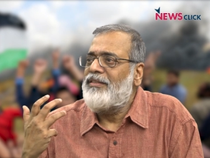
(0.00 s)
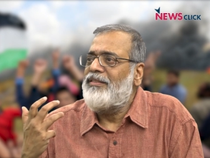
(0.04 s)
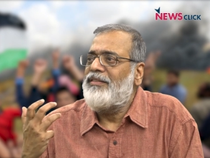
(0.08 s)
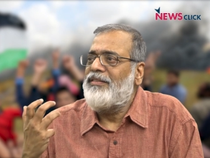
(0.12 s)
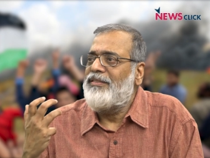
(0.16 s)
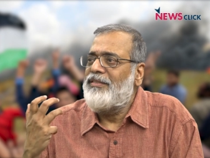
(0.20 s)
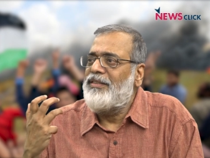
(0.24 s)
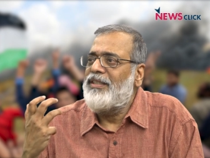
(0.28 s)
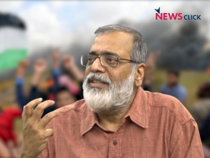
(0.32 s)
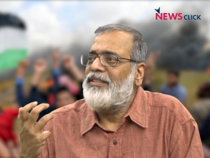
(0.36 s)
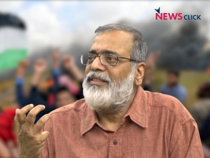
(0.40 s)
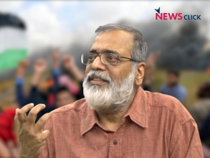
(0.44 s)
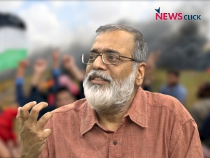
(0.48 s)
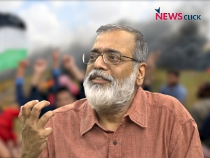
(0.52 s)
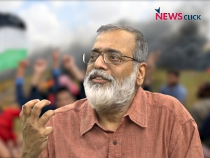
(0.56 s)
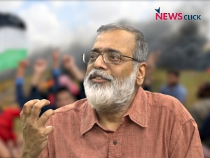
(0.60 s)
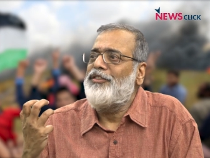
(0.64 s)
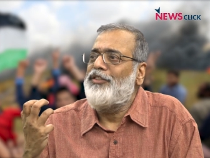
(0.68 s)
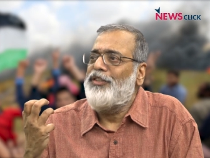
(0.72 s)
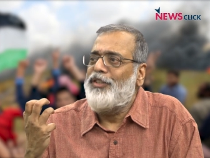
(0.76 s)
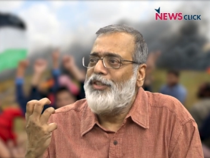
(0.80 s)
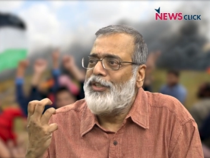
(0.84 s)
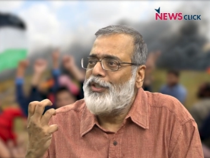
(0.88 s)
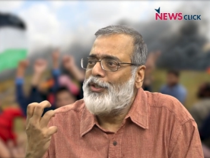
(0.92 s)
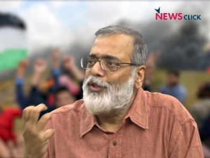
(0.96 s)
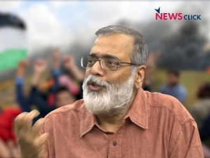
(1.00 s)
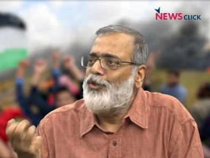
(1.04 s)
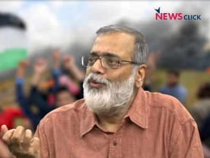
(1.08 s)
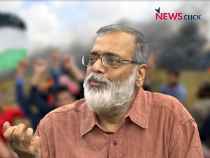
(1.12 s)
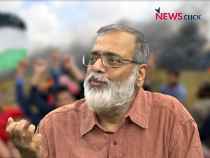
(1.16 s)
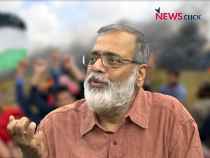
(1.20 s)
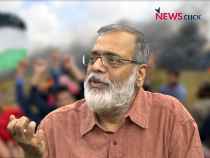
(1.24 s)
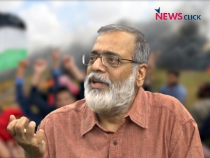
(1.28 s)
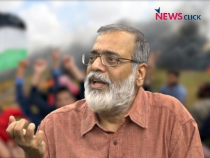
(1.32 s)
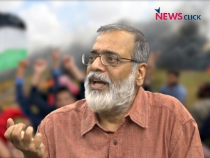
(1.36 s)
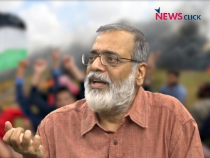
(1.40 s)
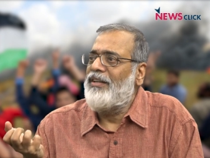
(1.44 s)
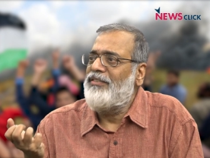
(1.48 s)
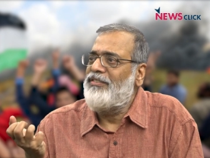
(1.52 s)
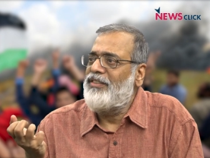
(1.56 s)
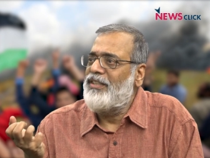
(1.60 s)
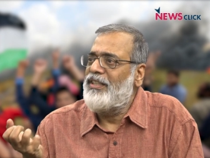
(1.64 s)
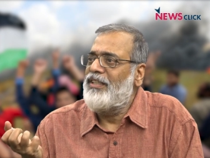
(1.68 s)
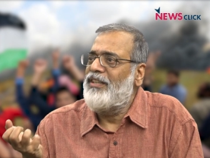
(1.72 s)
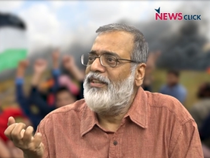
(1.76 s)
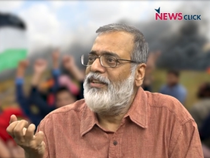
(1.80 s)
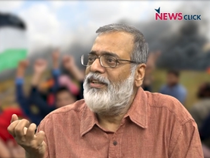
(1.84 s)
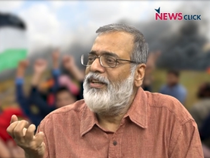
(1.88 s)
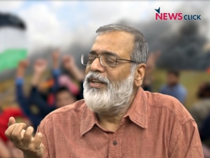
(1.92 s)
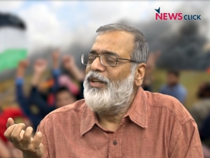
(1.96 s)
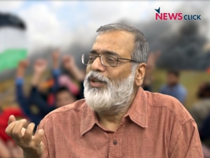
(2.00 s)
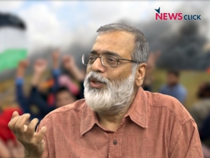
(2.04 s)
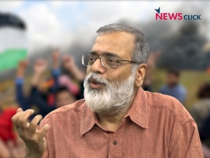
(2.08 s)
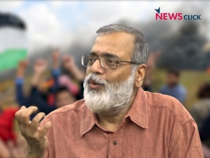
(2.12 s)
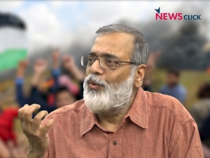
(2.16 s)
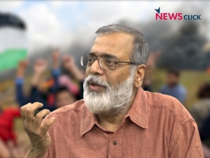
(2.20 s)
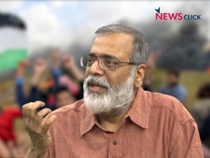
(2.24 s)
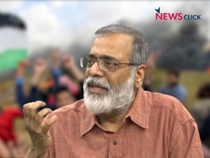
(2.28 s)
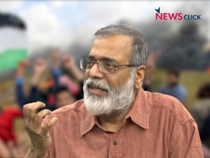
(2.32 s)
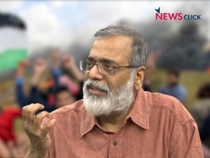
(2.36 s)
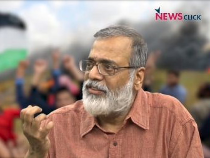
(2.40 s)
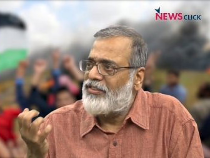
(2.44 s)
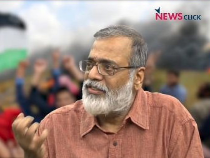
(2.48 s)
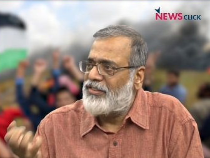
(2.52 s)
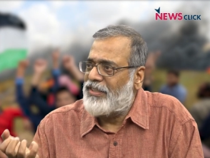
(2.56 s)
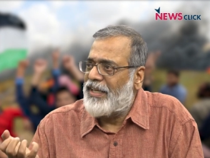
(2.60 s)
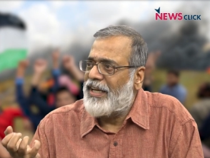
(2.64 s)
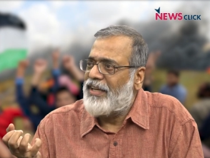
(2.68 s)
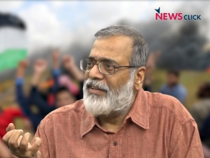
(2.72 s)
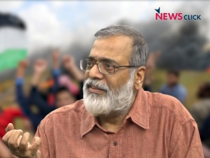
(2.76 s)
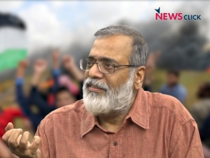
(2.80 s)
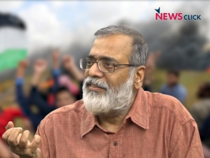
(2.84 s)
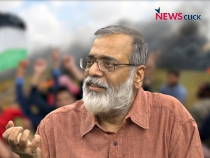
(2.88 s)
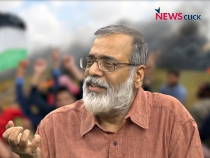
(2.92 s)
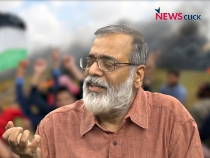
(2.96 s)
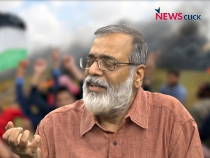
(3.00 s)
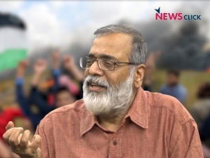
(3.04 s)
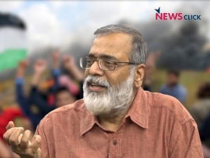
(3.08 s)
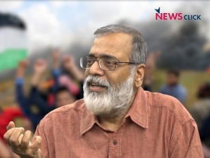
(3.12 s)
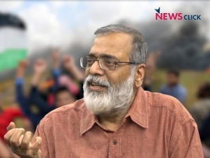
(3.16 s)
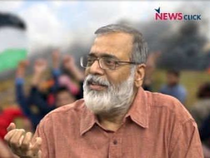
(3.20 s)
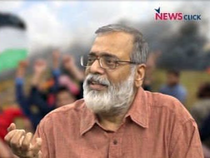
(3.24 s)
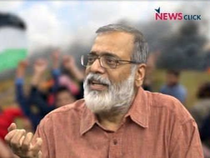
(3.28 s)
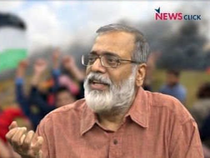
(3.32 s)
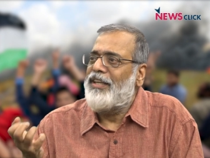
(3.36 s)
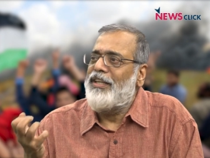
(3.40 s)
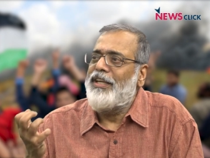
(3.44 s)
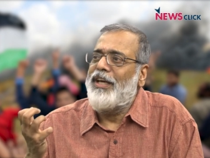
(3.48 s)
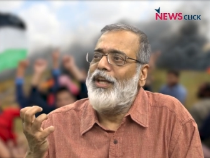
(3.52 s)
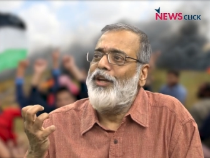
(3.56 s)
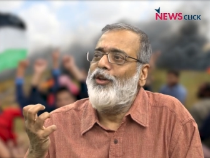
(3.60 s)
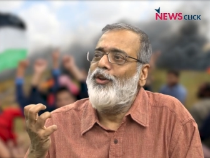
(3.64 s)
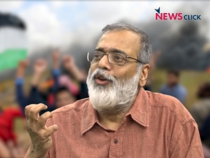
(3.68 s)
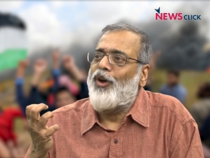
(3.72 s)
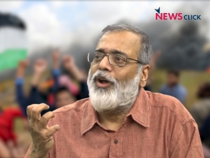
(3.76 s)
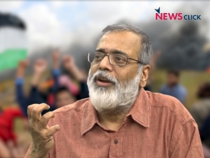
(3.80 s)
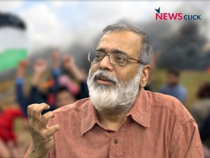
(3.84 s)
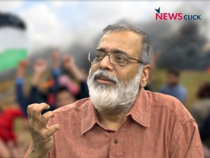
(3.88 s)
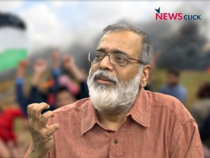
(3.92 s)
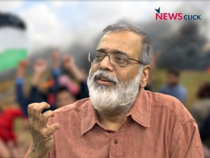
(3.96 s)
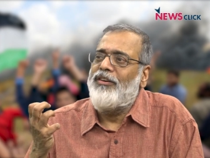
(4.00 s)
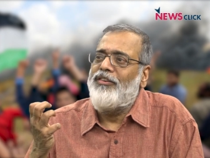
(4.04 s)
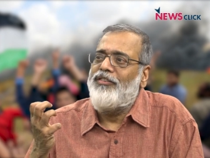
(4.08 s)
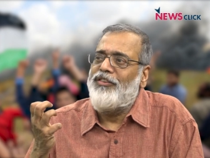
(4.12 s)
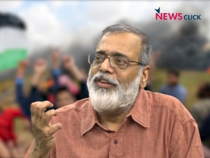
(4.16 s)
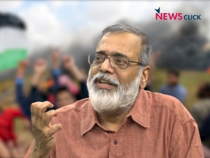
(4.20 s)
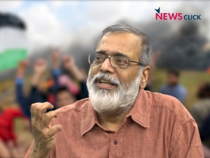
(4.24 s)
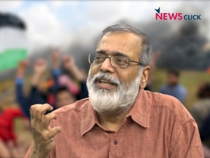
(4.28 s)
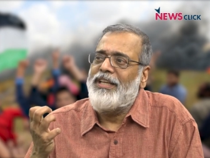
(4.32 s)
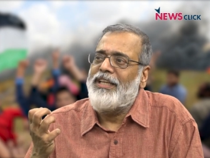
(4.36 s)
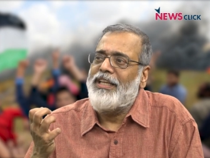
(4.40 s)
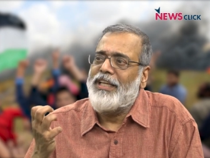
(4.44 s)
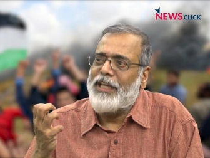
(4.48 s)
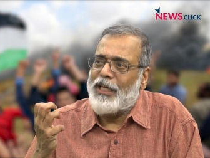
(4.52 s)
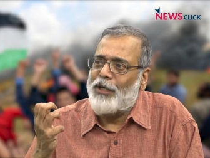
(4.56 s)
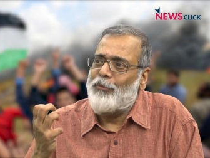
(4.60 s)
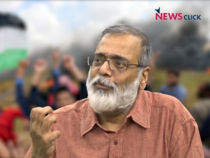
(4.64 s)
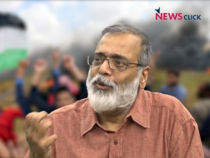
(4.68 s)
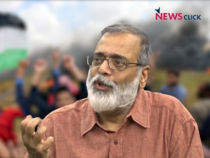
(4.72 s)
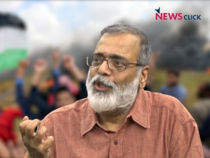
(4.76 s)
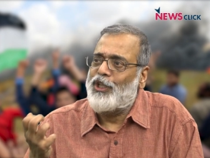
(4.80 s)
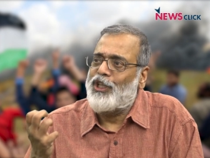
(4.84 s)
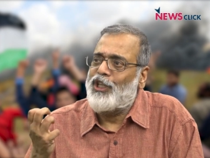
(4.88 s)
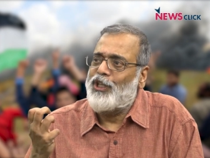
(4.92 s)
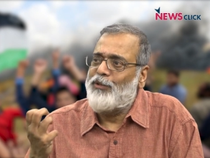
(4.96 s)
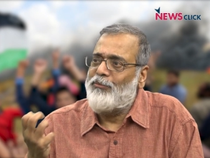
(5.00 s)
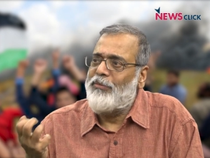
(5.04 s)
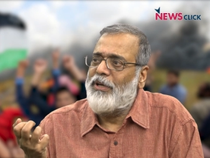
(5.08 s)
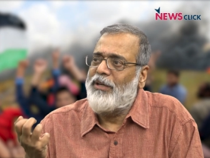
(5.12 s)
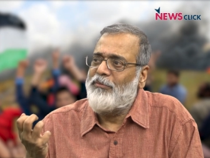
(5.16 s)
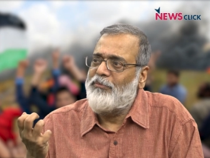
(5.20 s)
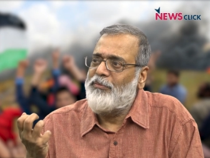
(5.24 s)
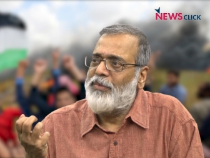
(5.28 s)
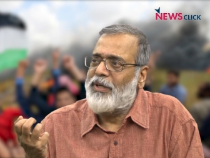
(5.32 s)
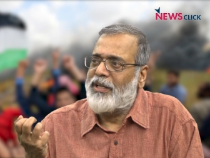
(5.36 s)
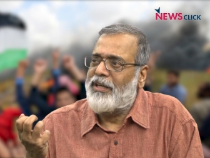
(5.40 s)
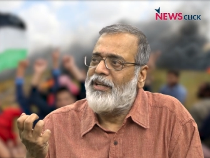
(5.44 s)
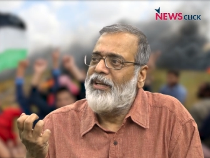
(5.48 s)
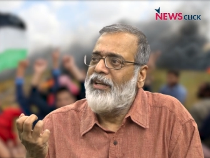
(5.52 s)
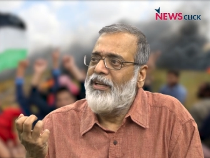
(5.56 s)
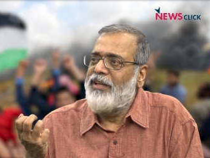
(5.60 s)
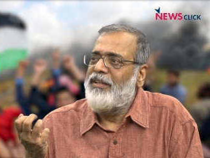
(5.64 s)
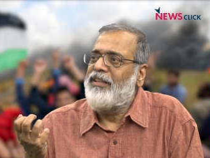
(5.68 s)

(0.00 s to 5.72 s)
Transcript: is dehumanizing to an extent that they are not really able to remember.